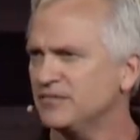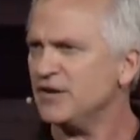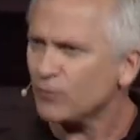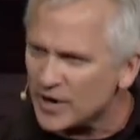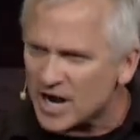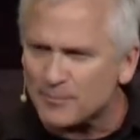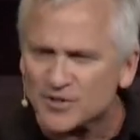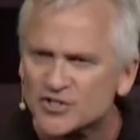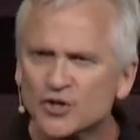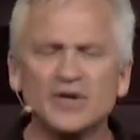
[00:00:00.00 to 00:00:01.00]
if we're not
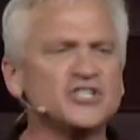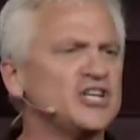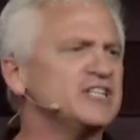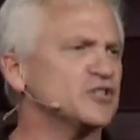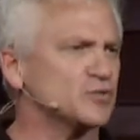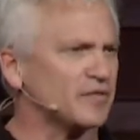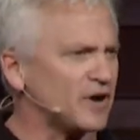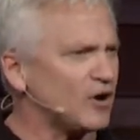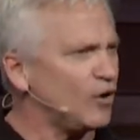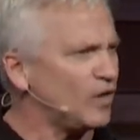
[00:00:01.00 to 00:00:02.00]
pursuing Jesus with
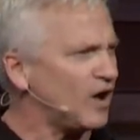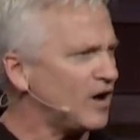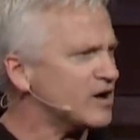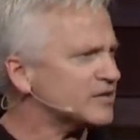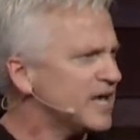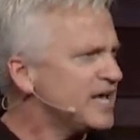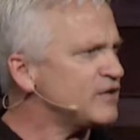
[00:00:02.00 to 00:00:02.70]
our whole heart,